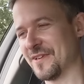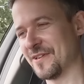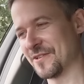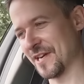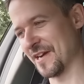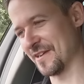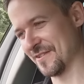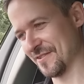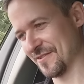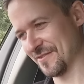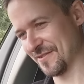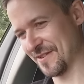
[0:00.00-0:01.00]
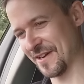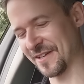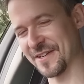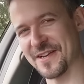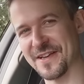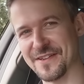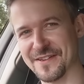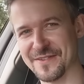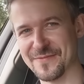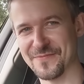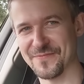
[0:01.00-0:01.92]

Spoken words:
Okay, I can hear you.